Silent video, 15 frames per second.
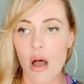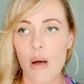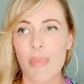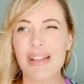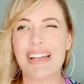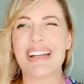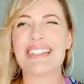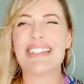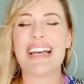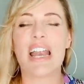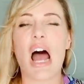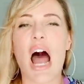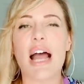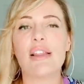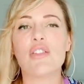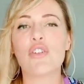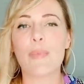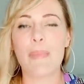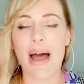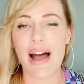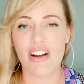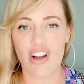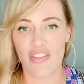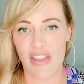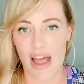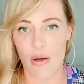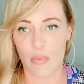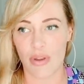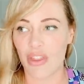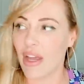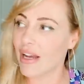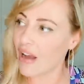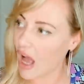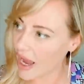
But like I said, I look back on that with like,